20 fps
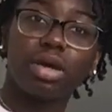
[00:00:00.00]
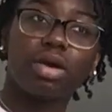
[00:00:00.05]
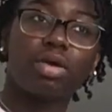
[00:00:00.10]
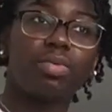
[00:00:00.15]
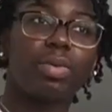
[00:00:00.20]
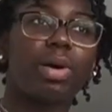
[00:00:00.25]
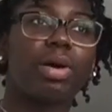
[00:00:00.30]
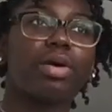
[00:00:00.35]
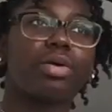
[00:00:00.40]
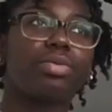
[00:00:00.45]
Oh,
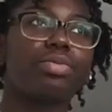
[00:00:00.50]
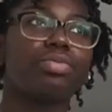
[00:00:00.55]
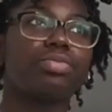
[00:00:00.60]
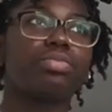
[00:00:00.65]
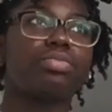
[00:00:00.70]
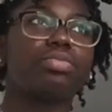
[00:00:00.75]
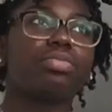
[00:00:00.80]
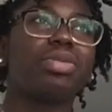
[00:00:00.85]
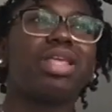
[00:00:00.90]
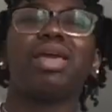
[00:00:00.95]
well,
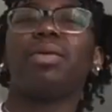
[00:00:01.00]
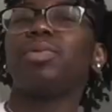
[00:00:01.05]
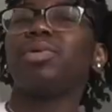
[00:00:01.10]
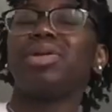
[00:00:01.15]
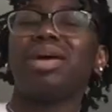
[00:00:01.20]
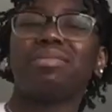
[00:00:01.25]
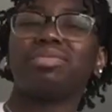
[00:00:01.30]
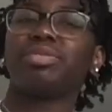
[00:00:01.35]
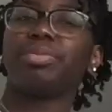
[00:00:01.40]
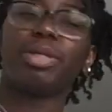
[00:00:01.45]
yeah, we
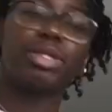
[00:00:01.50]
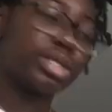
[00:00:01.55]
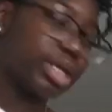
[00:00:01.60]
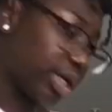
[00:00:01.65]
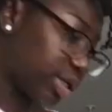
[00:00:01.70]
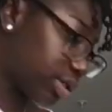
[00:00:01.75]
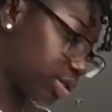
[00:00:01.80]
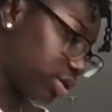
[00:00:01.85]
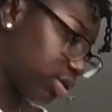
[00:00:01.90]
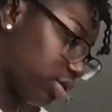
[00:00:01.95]
don't have too many
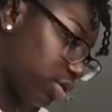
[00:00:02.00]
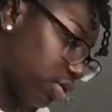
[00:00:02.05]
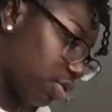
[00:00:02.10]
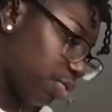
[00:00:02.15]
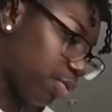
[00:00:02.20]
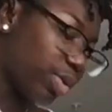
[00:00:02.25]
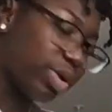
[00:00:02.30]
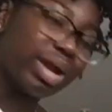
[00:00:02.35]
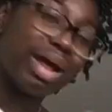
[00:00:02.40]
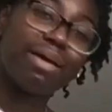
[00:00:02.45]
tests.
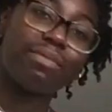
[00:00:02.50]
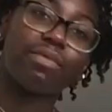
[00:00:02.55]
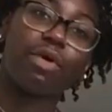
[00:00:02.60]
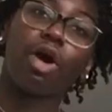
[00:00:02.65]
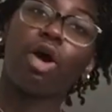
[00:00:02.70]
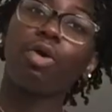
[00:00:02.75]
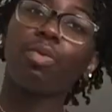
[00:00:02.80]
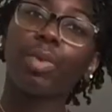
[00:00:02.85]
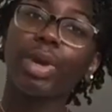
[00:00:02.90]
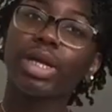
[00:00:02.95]
We don't have
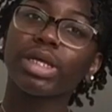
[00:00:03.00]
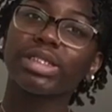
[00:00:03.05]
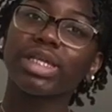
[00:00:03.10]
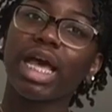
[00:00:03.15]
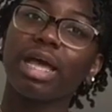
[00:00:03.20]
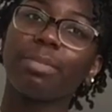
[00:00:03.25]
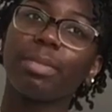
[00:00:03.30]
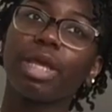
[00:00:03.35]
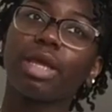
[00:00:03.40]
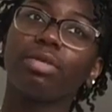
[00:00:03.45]
homework
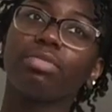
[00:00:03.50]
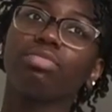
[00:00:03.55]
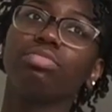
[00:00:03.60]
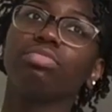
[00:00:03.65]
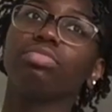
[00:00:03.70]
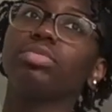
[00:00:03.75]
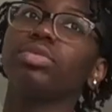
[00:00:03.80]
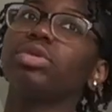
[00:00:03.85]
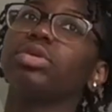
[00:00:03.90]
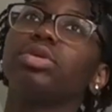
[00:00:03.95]
assignment.
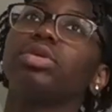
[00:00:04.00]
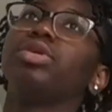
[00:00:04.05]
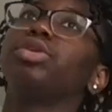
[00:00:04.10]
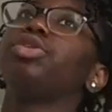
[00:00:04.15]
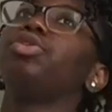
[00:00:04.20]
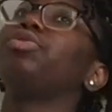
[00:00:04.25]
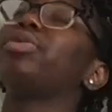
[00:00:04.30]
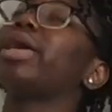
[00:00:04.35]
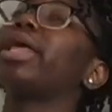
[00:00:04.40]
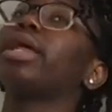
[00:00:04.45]

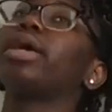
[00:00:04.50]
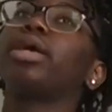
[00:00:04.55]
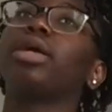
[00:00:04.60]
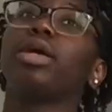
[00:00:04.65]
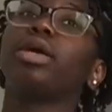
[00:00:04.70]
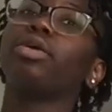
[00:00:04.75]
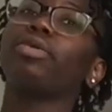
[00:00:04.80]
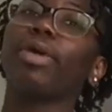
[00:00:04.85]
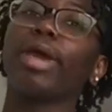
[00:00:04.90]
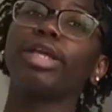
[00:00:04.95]
You get a
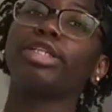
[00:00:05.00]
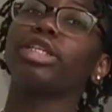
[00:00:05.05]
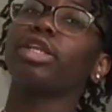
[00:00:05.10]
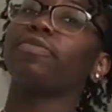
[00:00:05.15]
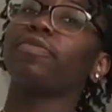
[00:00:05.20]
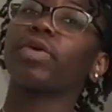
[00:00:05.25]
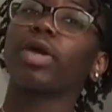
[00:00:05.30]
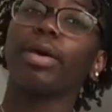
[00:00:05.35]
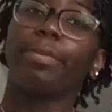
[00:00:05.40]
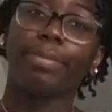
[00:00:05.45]
good grade
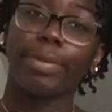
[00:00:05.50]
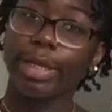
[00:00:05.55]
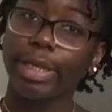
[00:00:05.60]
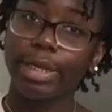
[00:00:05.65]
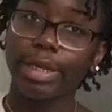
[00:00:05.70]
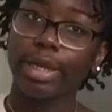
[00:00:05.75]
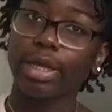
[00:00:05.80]
just for completing